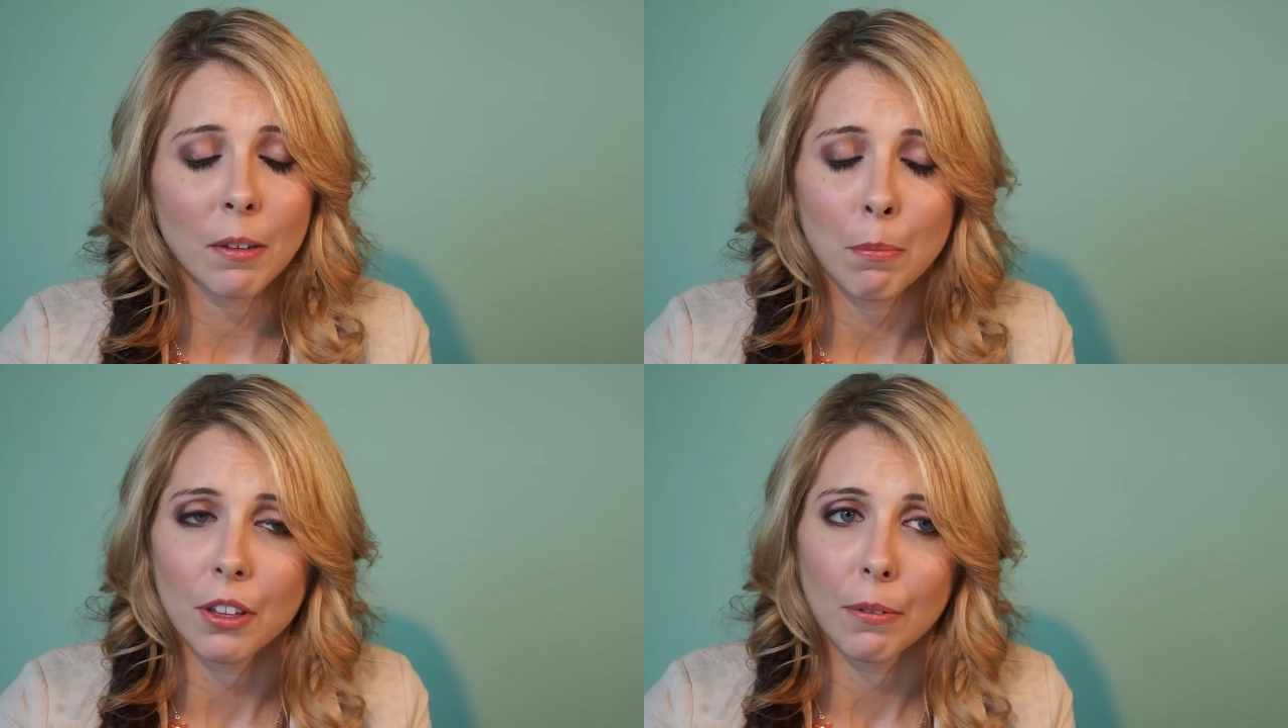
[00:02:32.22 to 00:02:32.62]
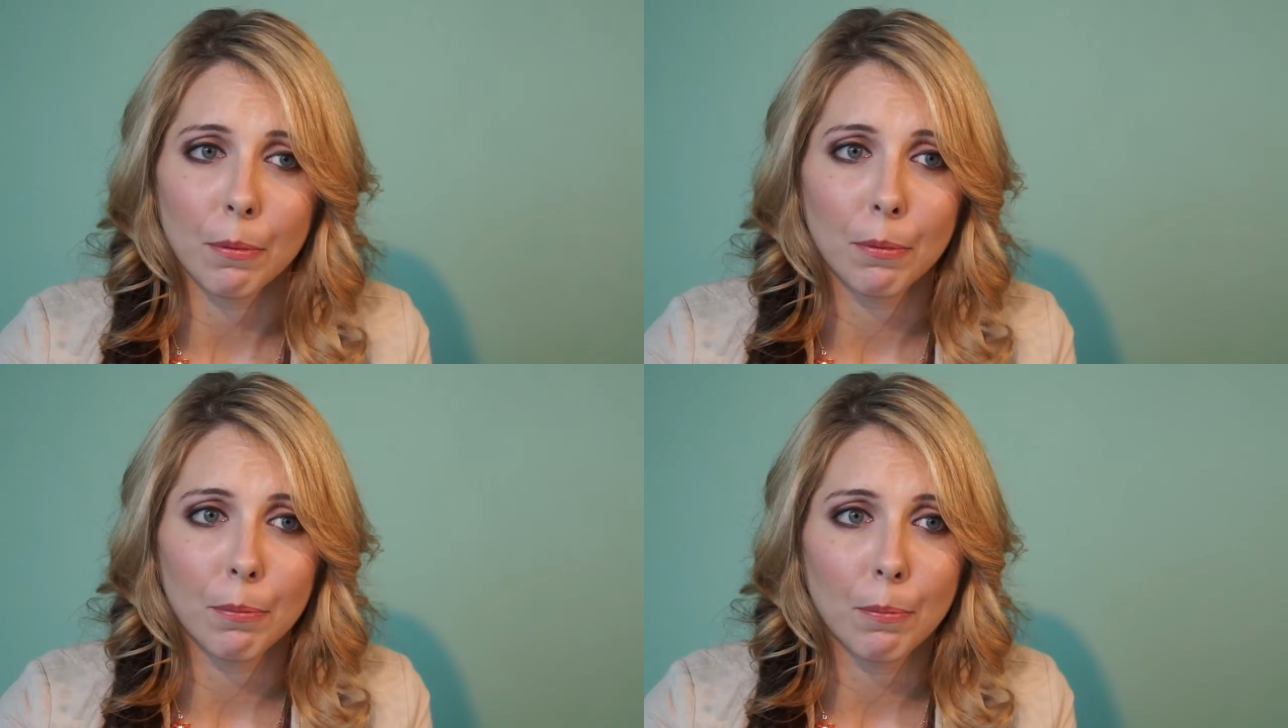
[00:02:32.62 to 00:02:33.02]
Some of
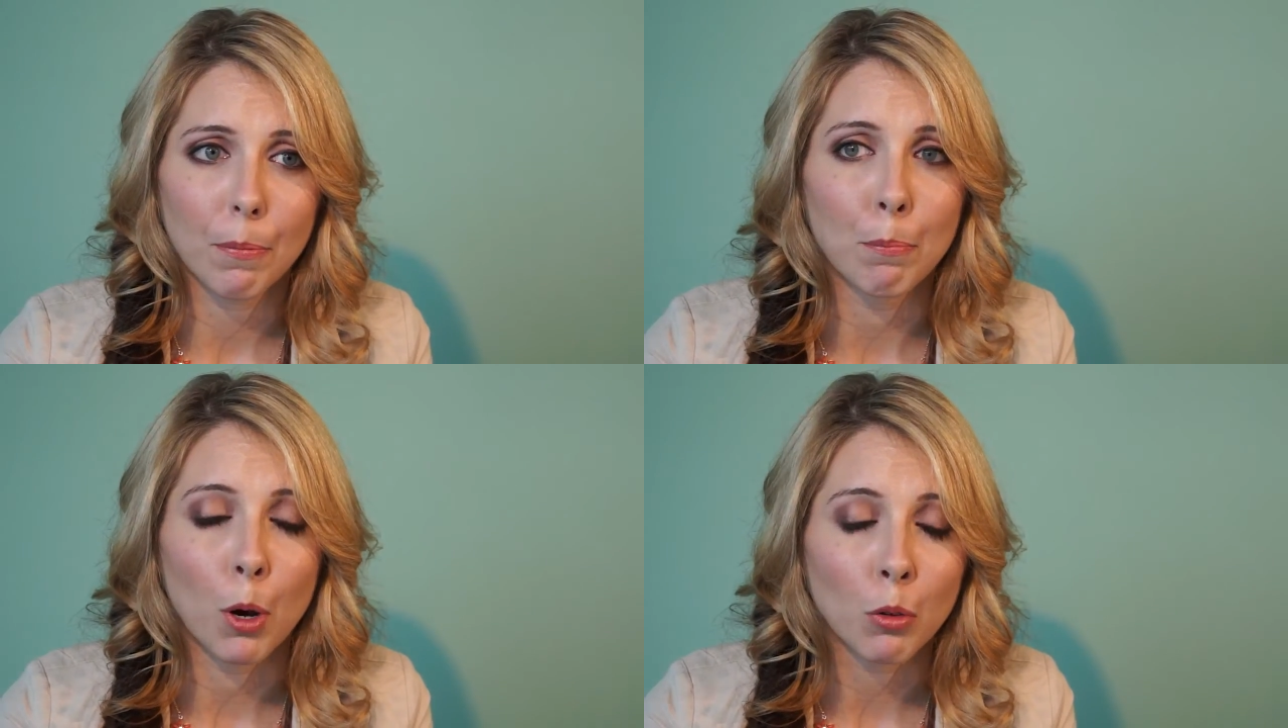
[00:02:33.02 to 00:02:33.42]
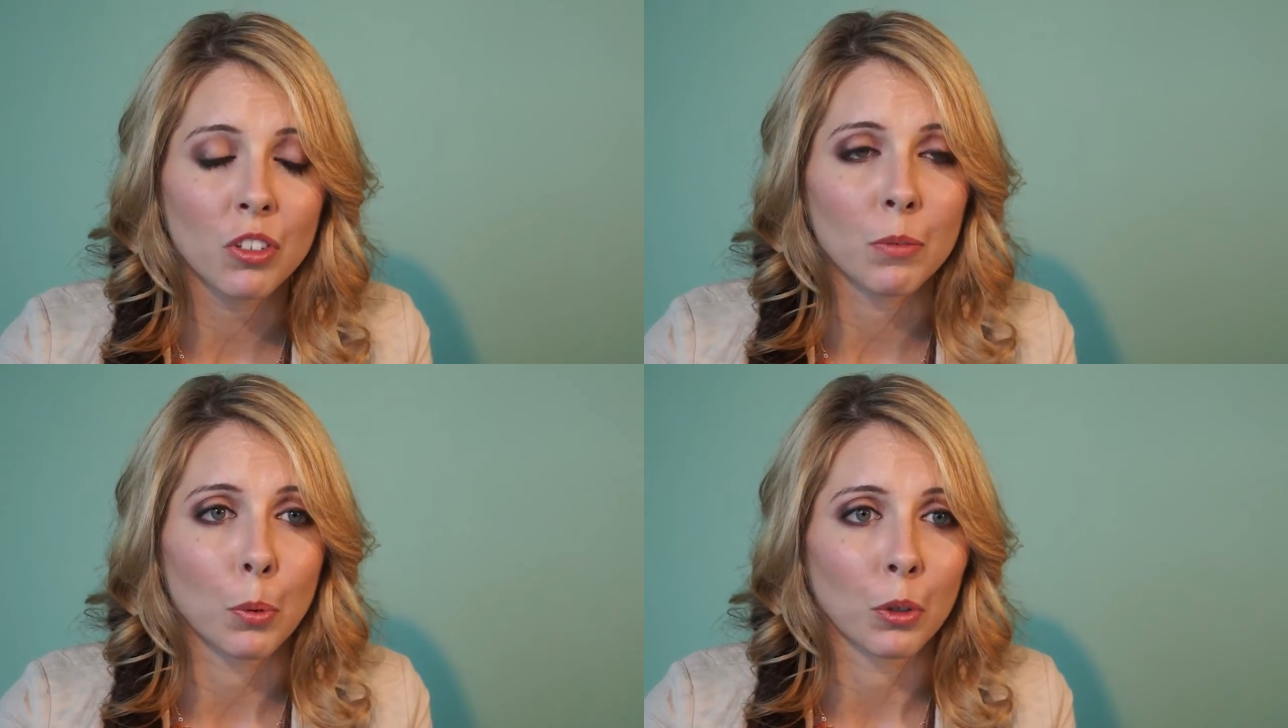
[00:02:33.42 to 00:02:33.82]
the
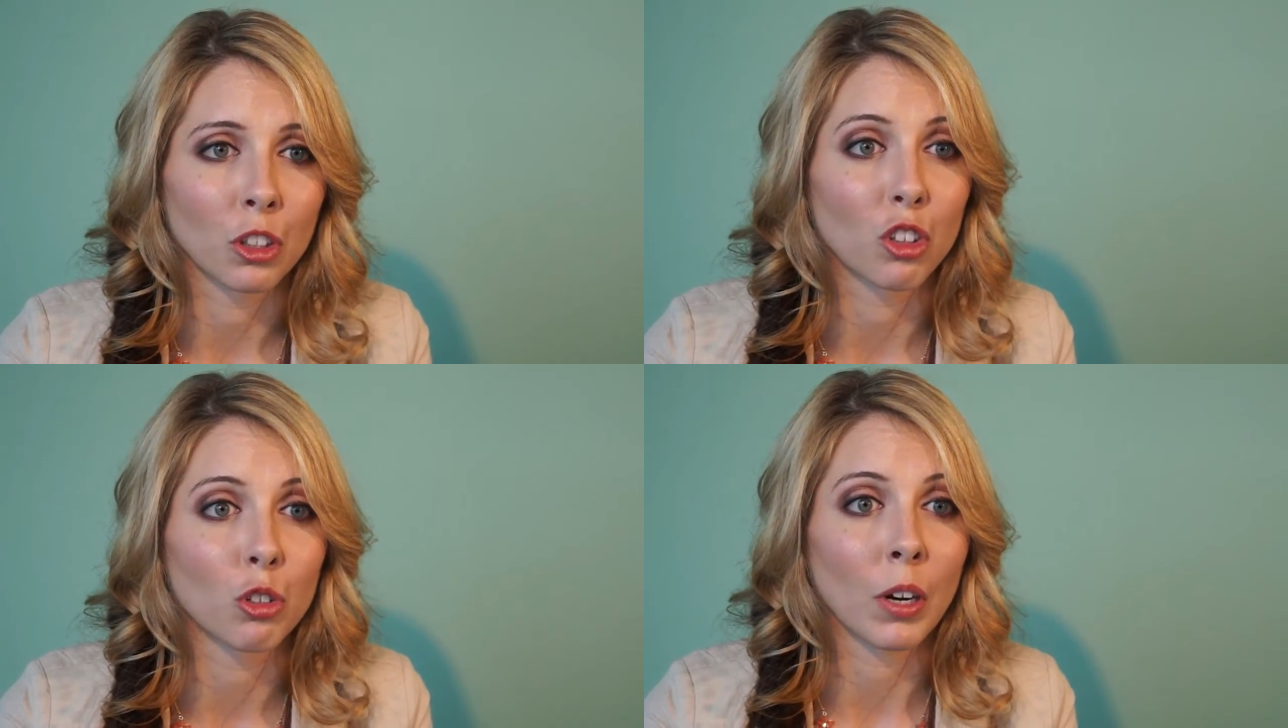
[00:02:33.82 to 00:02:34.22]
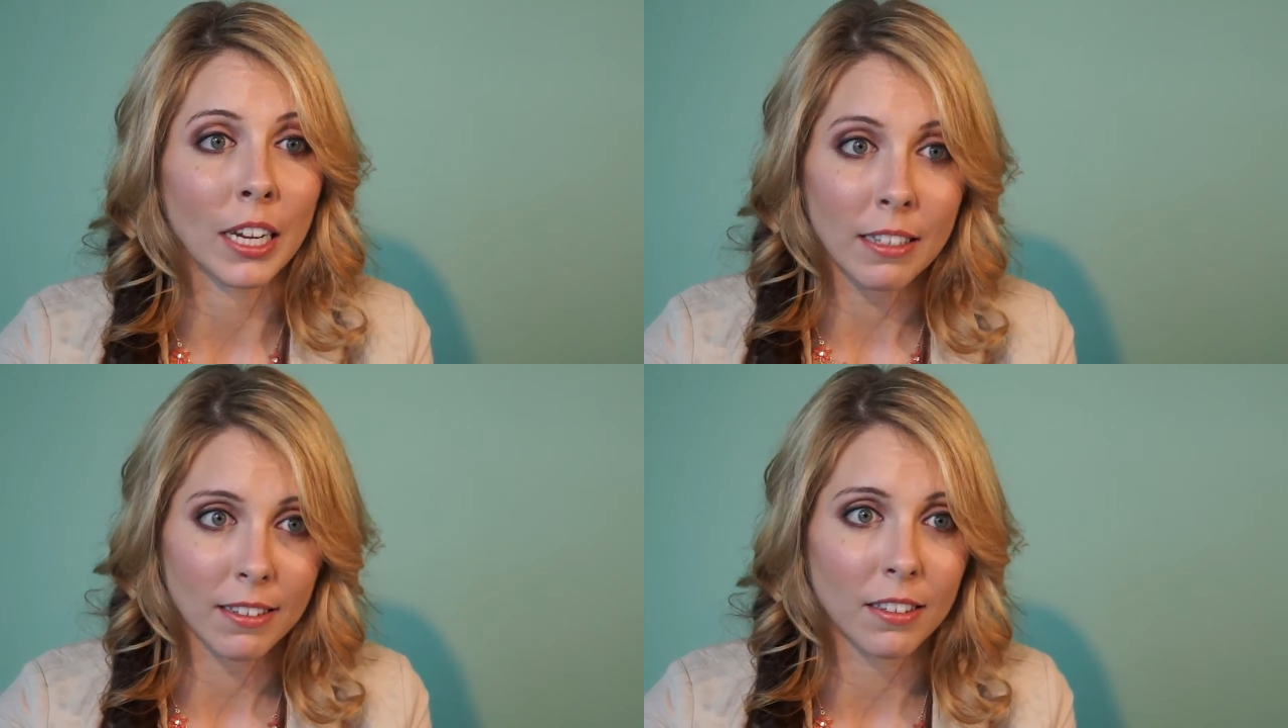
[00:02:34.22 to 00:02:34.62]
most important
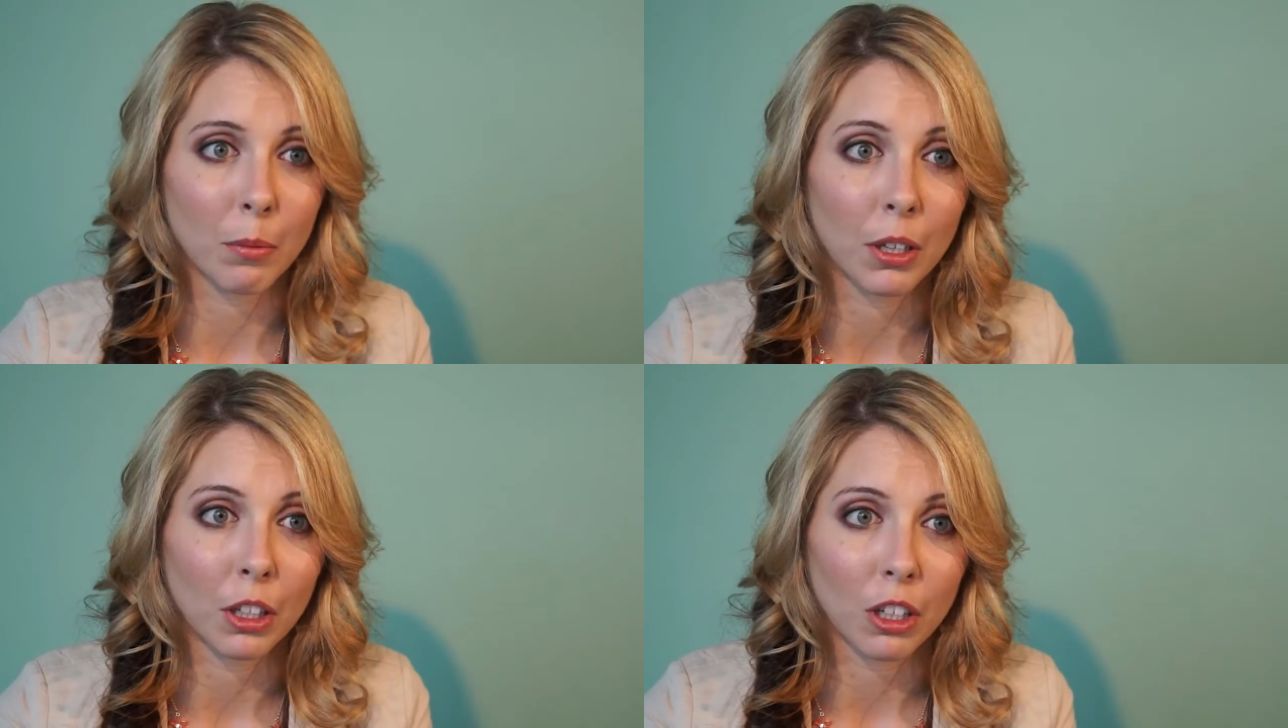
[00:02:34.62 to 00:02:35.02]
traits that we